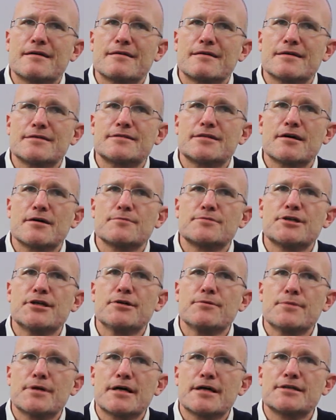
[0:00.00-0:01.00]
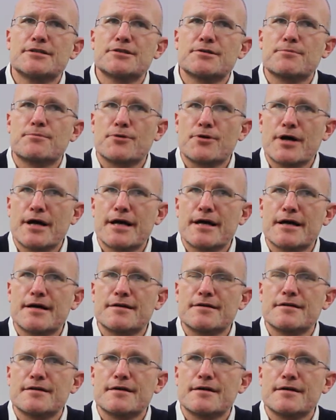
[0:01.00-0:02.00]
This helps humanize your
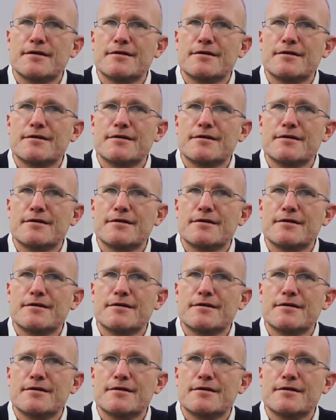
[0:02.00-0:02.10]
brand.